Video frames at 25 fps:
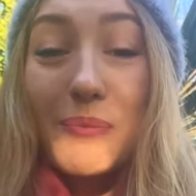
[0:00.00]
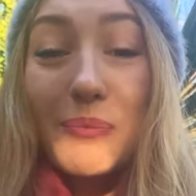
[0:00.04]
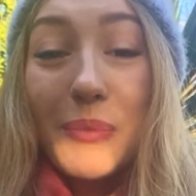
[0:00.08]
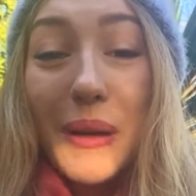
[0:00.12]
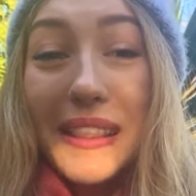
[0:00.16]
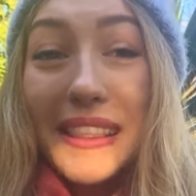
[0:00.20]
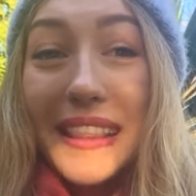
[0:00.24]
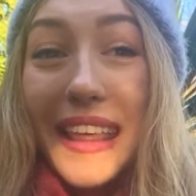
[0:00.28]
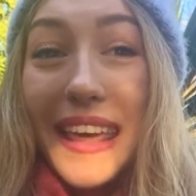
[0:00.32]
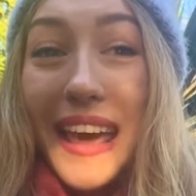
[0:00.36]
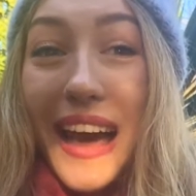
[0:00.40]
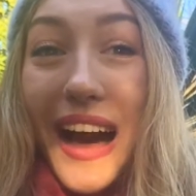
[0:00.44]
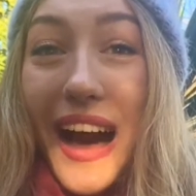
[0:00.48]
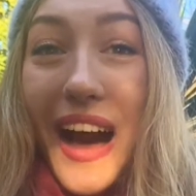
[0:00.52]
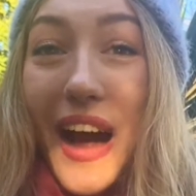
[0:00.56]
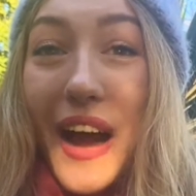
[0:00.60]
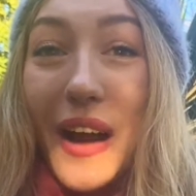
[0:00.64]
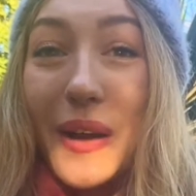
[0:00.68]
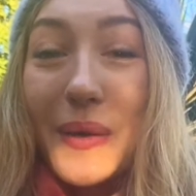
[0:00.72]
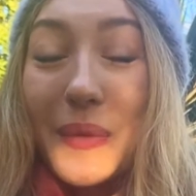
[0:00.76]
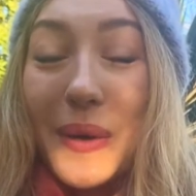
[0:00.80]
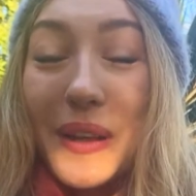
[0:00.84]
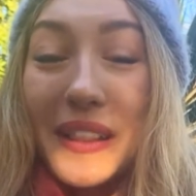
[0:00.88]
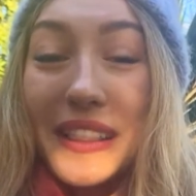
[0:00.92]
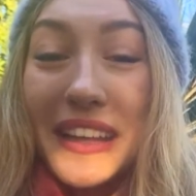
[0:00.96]
but they
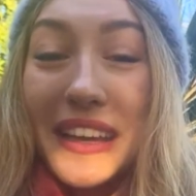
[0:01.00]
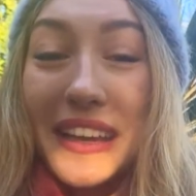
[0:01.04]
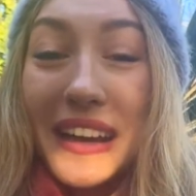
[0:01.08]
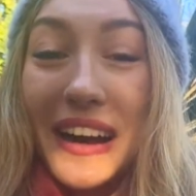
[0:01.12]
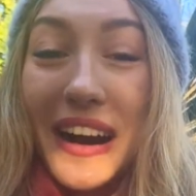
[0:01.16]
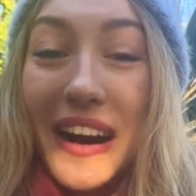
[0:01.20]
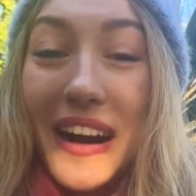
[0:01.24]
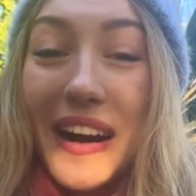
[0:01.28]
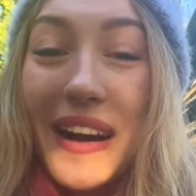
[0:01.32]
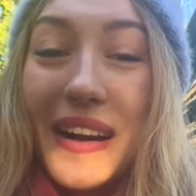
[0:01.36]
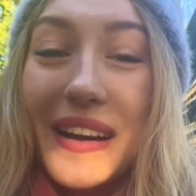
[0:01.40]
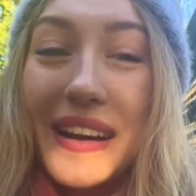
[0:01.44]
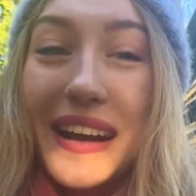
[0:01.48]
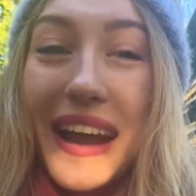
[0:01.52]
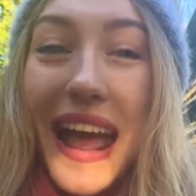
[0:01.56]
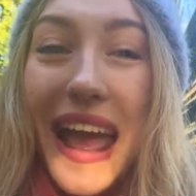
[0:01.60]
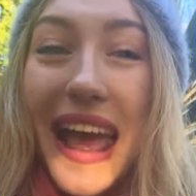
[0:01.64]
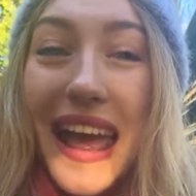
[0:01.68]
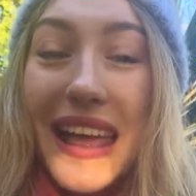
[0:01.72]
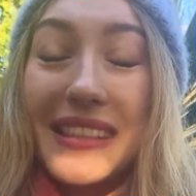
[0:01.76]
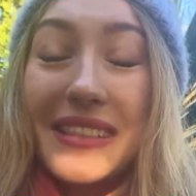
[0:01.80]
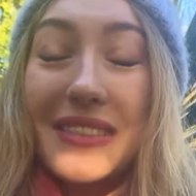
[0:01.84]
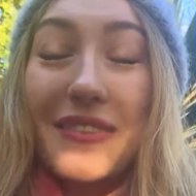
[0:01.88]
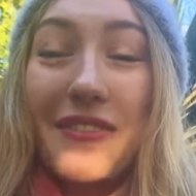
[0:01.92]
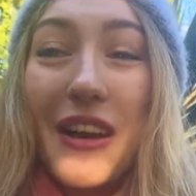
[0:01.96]
are what they are,
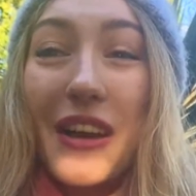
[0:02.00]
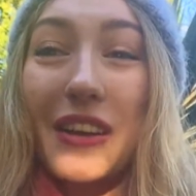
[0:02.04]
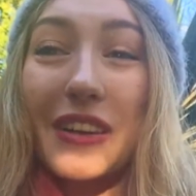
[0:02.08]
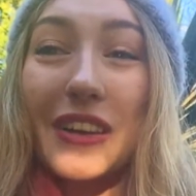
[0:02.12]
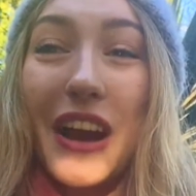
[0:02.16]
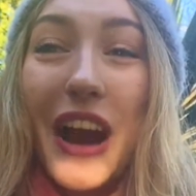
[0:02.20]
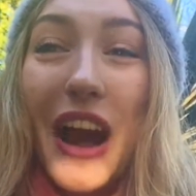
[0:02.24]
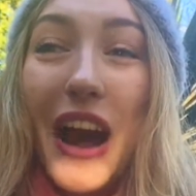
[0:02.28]
and very